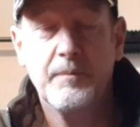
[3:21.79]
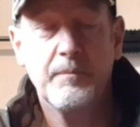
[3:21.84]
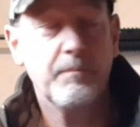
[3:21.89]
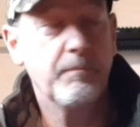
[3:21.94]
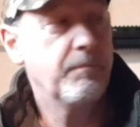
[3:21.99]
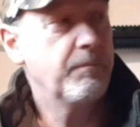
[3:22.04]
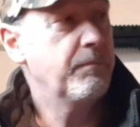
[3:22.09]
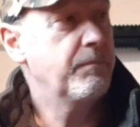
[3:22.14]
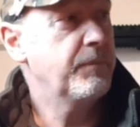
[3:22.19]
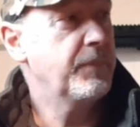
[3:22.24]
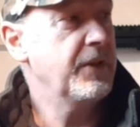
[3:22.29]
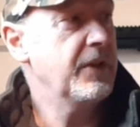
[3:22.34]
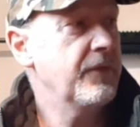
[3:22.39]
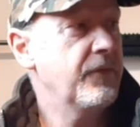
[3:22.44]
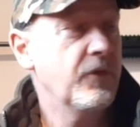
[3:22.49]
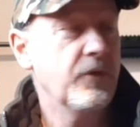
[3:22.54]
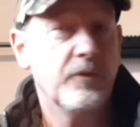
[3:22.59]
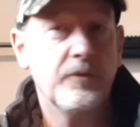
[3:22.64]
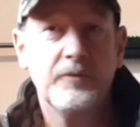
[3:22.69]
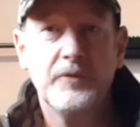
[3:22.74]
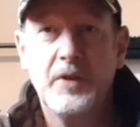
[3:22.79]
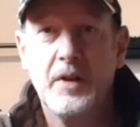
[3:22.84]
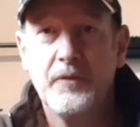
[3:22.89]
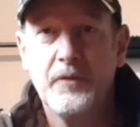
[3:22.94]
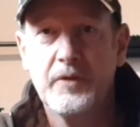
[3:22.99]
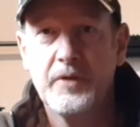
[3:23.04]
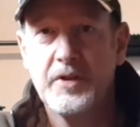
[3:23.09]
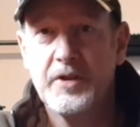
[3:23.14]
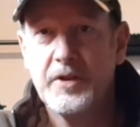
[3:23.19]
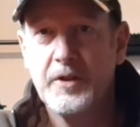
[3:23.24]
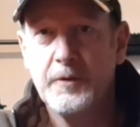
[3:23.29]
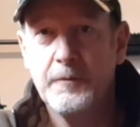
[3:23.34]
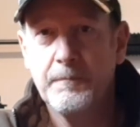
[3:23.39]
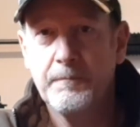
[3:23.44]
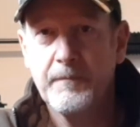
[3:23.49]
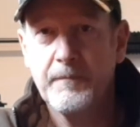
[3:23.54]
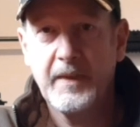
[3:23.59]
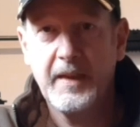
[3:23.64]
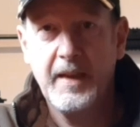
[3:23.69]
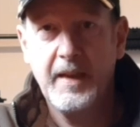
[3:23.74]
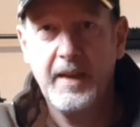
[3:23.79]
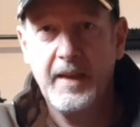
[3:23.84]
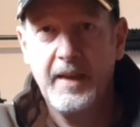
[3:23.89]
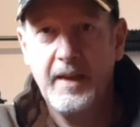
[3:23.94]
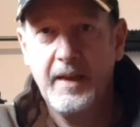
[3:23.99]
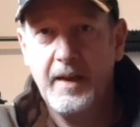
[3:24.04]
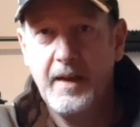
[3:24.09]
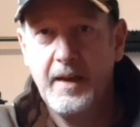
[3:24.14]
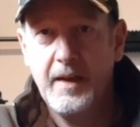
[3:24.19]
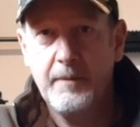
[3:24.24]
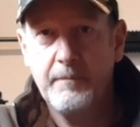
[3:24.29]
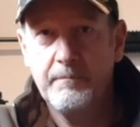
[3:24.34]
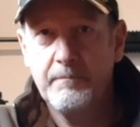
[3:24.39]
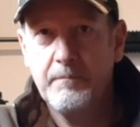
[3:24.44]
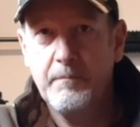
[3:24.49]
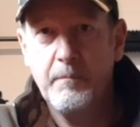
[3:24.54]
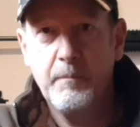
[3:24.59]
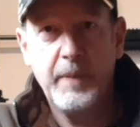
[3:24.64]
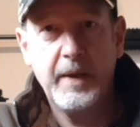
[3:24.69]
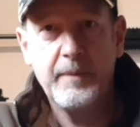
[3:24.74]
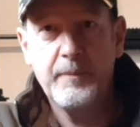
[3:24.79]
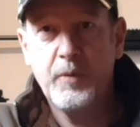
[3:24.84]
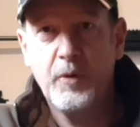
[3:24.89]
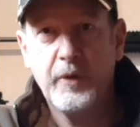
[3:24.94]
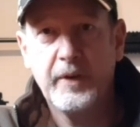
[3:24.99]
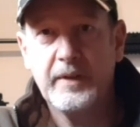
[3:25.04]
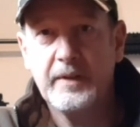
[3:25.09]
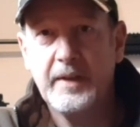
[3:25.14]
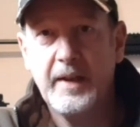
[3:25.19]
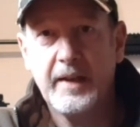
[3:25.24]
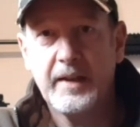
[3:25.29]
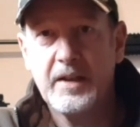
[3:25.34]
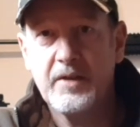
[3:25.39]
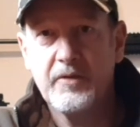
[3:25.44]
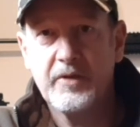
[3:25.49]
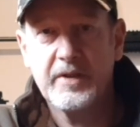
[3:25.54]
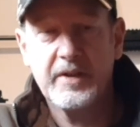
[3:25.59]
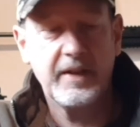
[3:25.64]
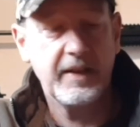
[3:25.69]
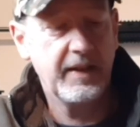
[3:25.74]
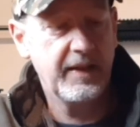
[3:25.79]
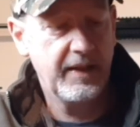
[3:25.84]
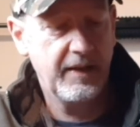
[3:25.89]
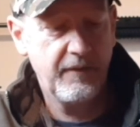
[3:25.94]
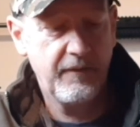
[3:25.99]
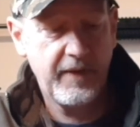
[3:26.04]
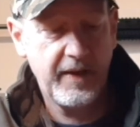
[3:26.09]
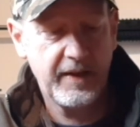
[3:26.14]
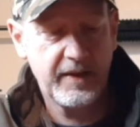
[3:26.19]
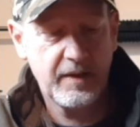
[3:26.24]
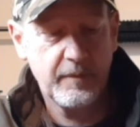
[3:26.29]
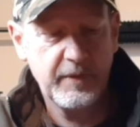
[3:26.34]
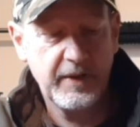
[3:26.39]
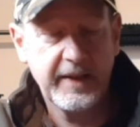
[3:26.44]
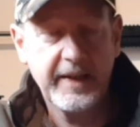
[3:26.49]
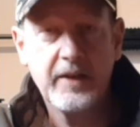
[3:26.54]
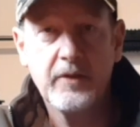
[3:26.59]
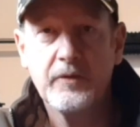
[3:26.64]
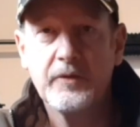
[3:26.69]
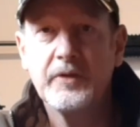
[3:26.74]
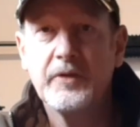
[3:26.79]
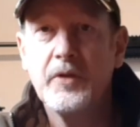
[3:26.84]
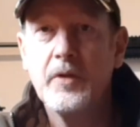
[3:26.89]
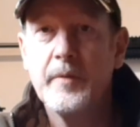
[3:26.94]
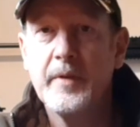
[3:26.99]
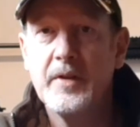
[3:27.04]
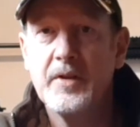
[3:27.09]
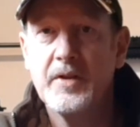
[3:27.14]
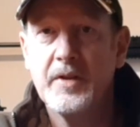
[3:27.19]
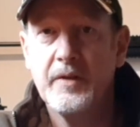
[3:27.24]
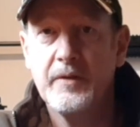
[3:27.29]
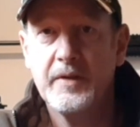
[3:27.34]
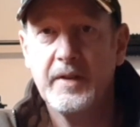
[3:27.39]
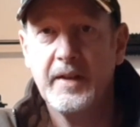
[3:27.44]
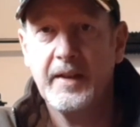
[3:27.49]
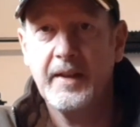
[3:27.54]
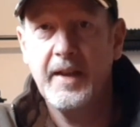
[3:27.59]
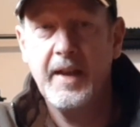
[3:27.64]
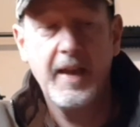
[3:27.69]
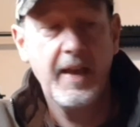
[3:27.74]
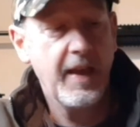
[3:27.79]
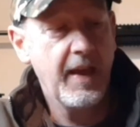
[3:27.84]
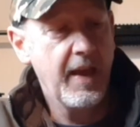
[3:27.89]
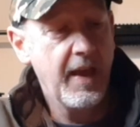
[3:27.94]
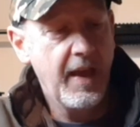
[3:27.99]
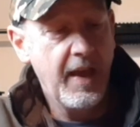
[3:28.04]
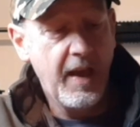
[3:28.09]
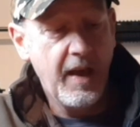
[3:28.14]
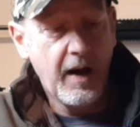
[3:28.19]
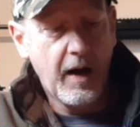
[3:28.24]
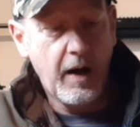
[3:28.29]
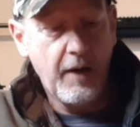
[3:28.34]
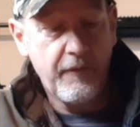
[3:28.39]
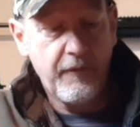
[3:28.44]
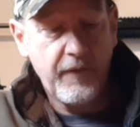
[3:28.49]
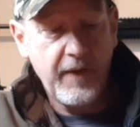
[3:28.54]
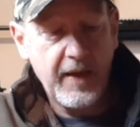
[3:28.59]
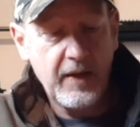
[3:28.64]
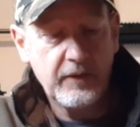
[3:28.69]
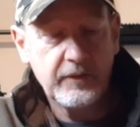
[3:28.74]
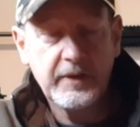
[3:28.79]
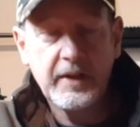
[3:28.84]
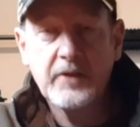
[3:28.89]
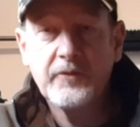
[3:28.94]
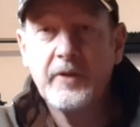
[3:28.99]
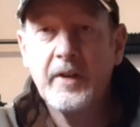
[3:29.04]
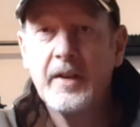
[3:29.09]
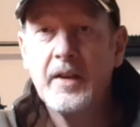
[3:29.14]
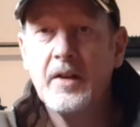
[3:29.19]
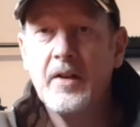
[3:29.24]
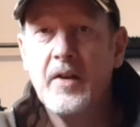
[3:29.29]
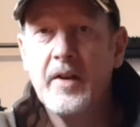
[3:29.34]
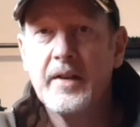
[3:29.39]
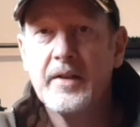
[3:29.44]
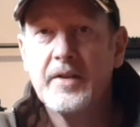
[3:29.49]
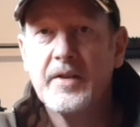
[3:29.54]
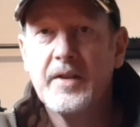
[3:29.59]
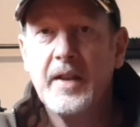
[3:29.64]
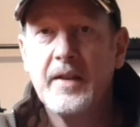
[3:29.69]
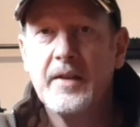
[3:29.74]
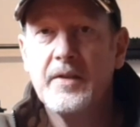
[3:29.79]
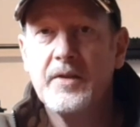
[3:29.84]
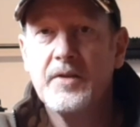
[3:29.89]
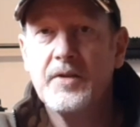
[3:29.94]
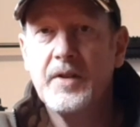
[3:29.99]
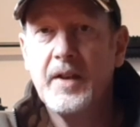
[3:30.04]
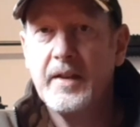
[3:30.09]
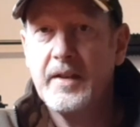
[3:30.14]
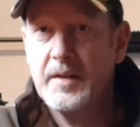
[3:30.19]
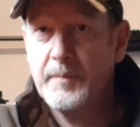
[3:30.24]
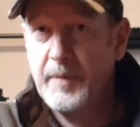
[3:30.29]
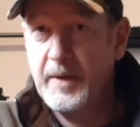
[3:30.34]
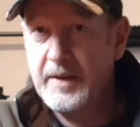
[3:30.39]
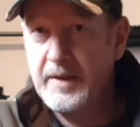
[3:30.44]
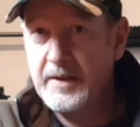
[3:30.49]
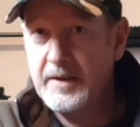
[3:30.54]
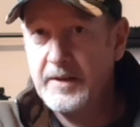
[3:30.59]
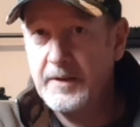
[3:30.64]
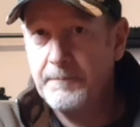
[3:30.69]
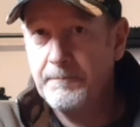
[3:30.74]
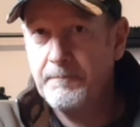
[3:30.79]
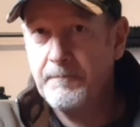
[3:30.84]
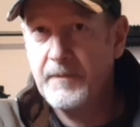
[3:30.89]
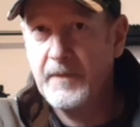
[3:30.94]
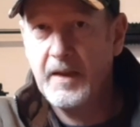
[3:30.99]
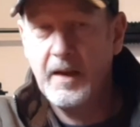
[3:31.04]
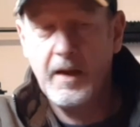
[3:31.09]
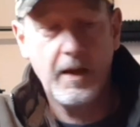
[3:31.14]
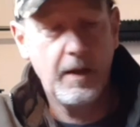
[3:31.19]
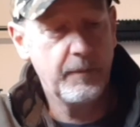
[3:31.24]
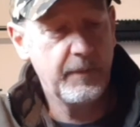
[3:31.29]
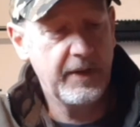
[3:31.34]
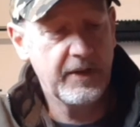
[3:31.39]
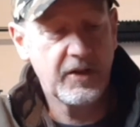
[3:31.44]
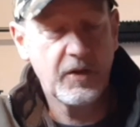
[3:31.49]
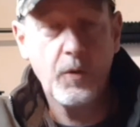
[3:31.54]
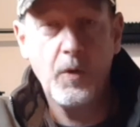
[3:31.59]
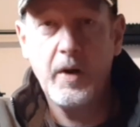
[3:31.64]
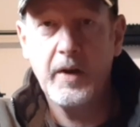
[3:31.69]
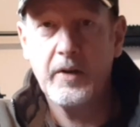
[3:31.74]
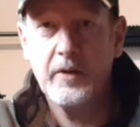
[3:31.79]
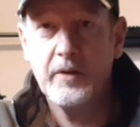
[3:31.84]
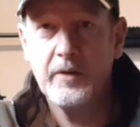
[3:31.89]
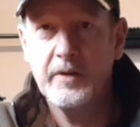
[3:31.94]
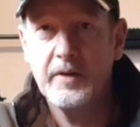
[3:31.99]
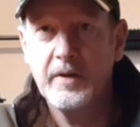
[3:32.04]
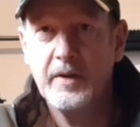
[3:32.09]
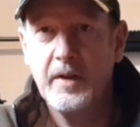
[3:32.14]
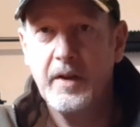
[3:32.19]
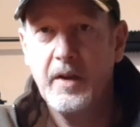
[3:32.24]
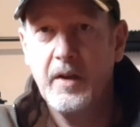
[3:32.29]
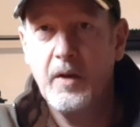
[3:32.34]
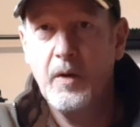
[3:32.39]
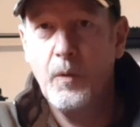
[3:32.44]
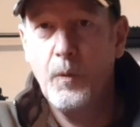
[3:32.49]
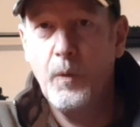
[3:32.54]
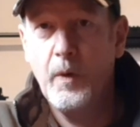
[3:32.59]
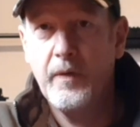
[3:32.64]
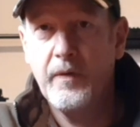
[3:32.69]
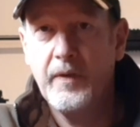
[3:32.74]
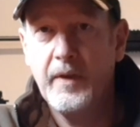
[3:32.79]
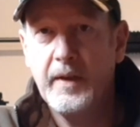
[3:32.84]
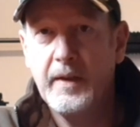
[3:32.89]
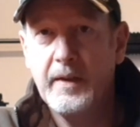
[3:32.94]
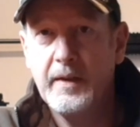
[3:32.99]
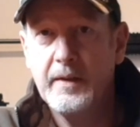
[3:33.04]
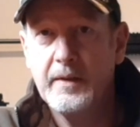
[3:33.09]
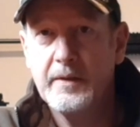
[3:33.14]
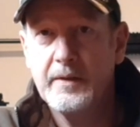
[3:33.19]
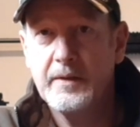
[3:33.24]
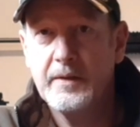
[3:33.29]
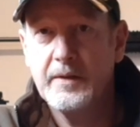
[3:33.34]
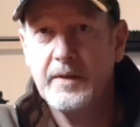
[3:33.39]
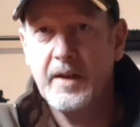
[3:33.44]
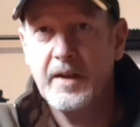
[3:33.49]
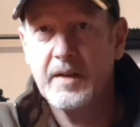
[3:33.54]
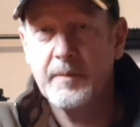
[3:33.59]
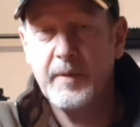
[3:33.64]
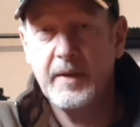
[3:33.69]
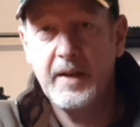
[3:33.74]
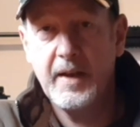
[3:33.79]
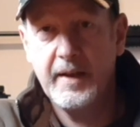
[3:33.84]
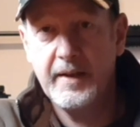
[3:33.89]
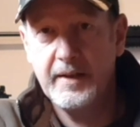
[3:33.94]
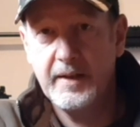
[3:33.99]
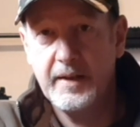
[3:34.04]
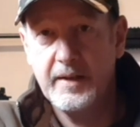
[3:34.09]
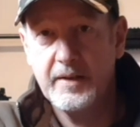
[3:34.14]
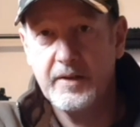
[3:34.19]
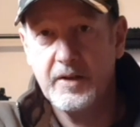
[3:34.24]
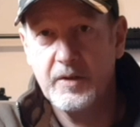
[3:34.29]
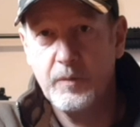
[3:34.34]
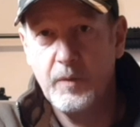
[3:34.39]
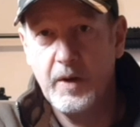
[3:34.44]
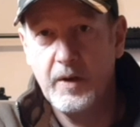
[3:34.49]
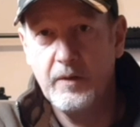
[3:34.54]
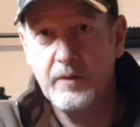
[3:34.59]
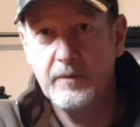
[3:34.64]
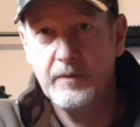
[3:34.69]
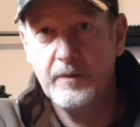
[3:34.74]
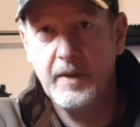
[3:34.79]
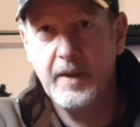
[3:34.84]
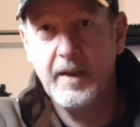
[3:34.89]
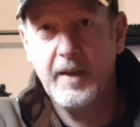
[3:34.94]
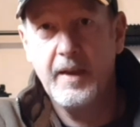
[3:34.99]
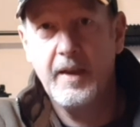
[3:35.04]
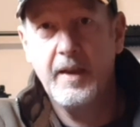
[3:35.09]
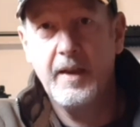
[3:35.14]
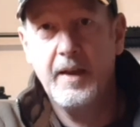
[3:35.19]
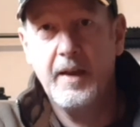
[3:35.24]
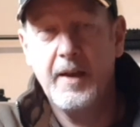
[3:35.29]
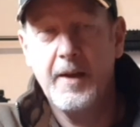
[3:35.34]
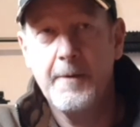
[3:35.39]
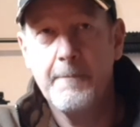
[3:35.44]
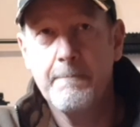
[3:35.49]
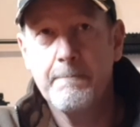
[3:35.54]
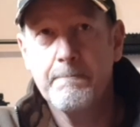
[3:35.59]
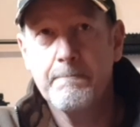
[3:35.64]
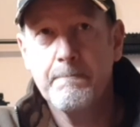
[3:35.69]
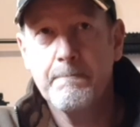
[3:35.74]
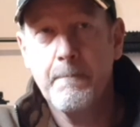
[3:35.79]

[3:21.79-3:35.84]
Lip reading: a beautiful rifle to shoot. Pinpoint accuracy. In fact, I'm going to get on and do a bit of shooting. I've found that it really likes JSBs. It's quite good with the JSB Hades as well. I've